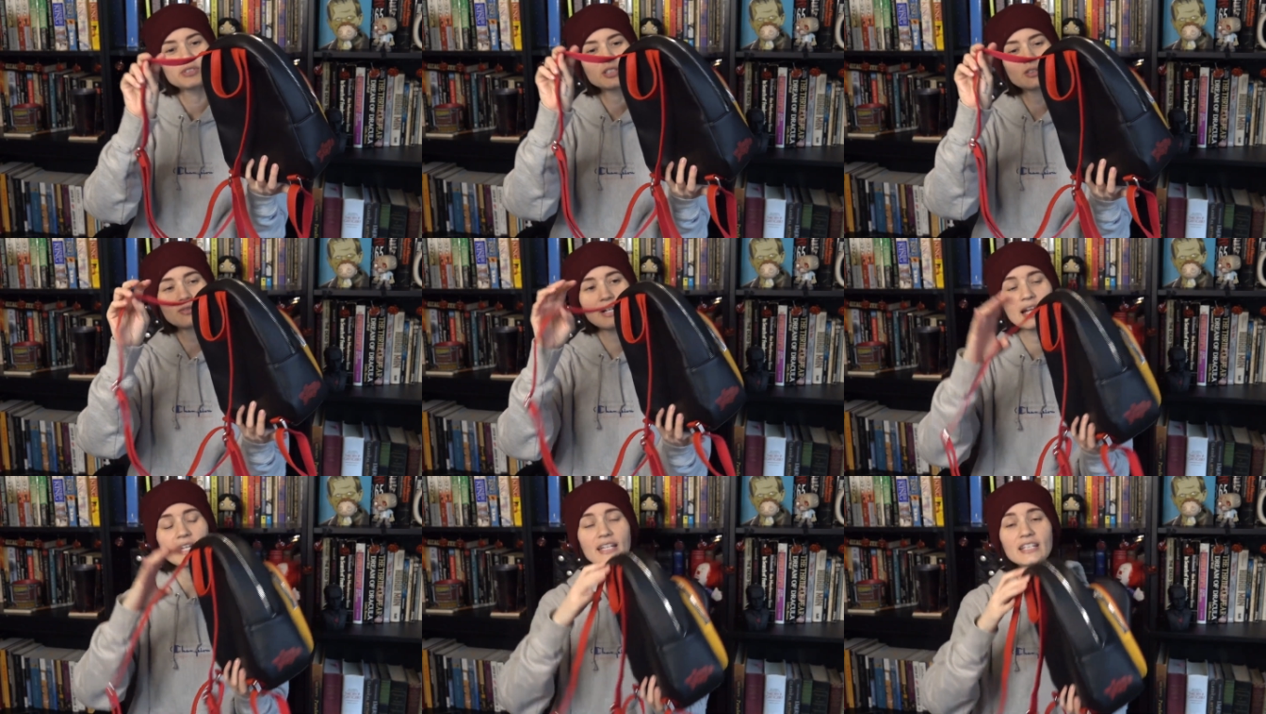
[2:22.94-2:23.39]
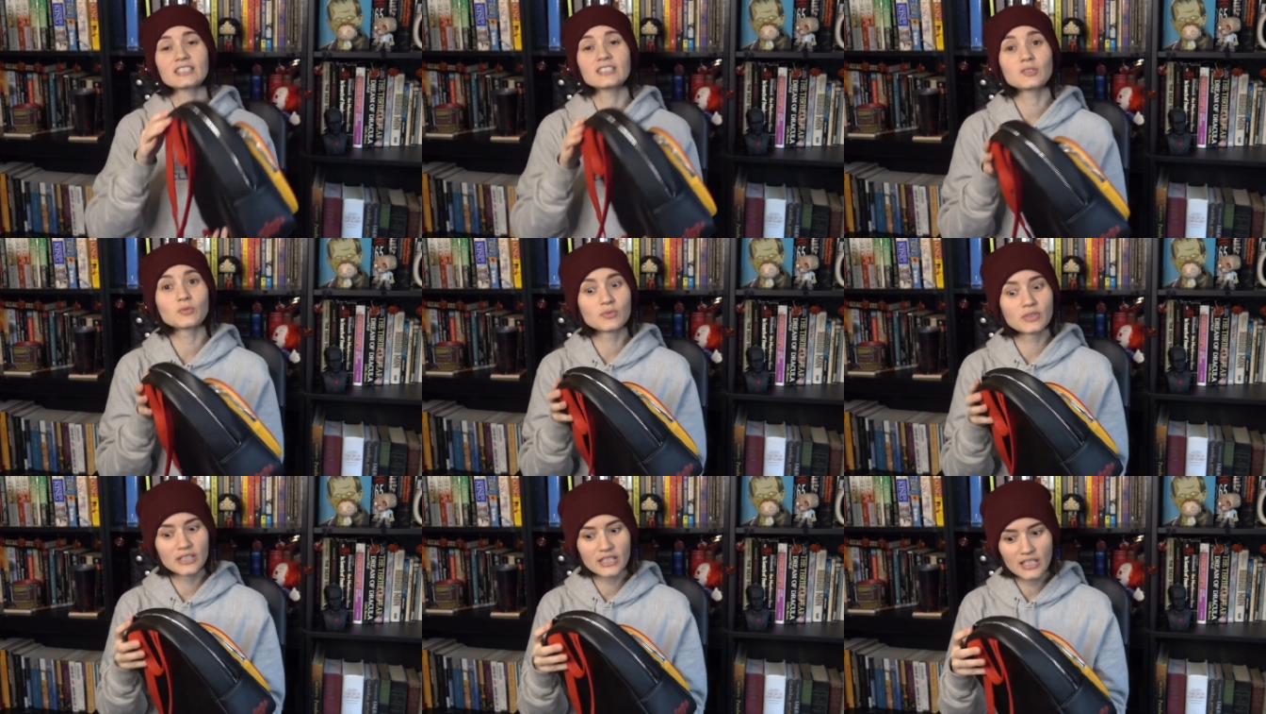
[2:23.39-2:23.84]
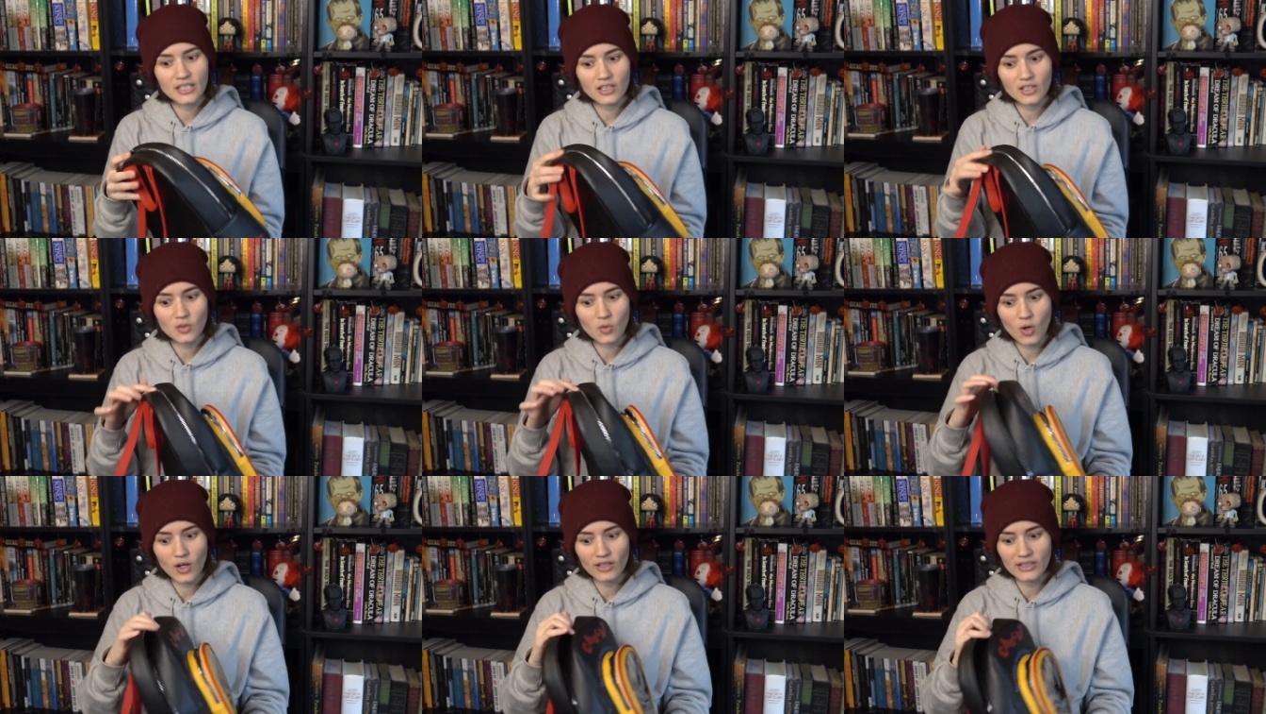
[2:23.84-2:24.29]
are red. It's a really
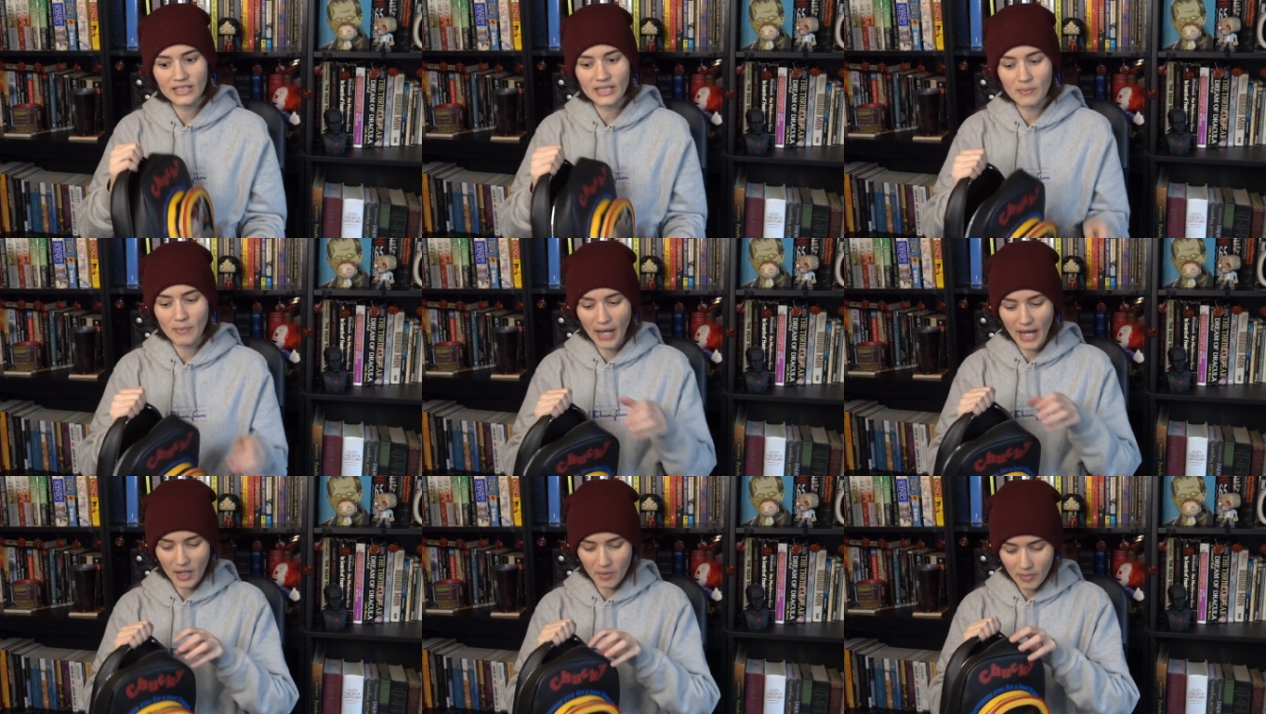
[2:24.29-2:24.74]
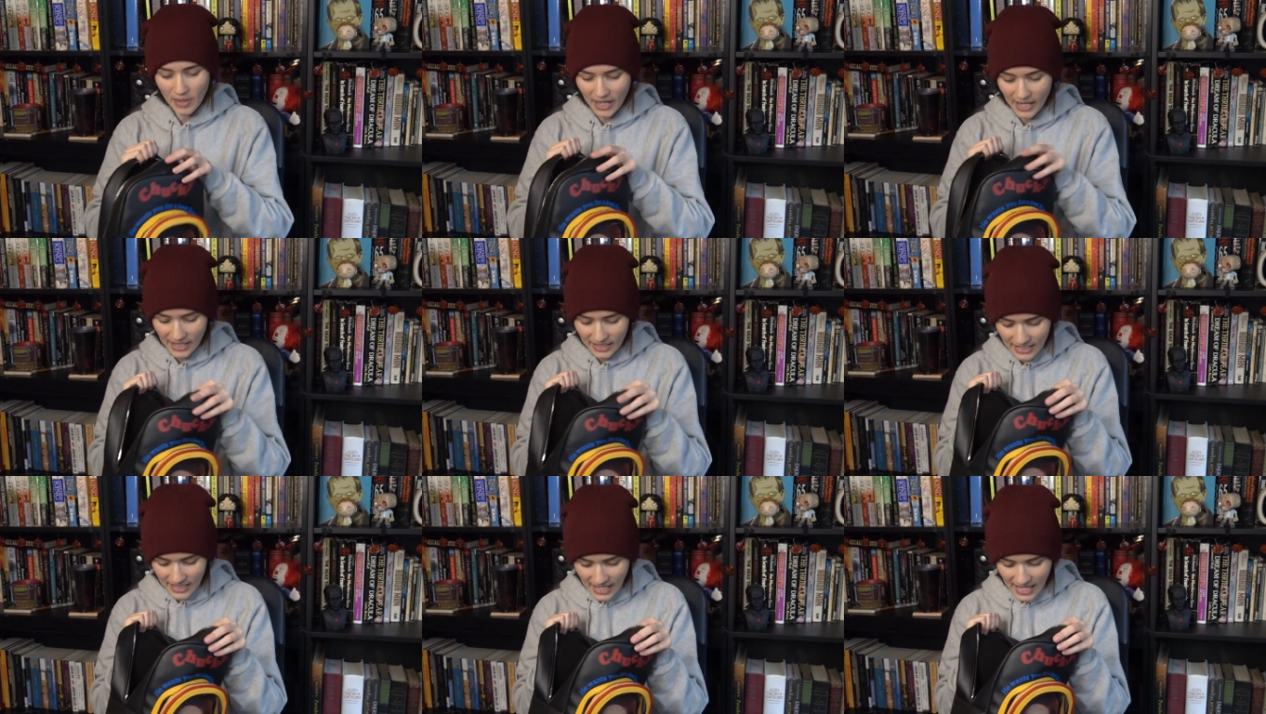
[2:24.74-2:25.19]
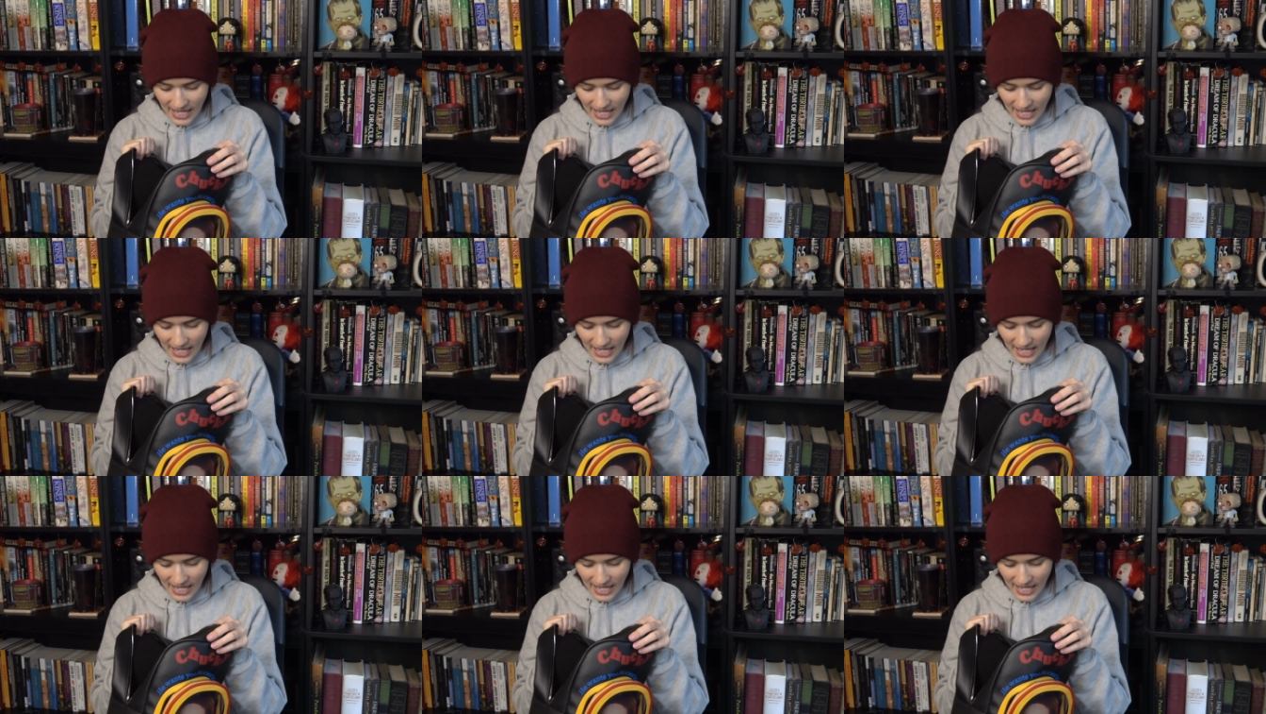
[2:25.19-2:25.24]
good quality backpack